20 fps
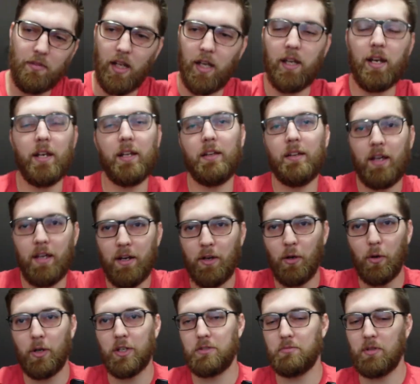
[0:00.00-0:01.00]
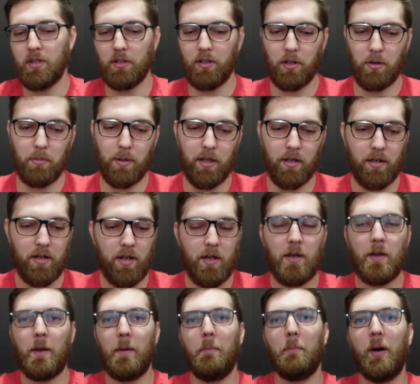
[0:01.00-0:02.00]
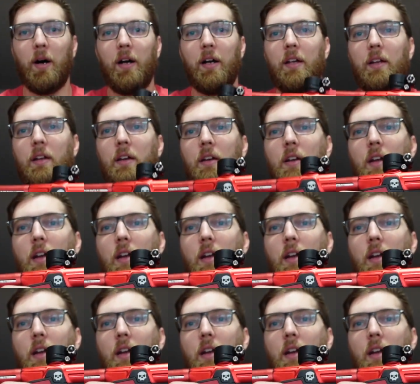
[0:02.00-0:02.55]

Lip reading: And it annoys me a little bit. But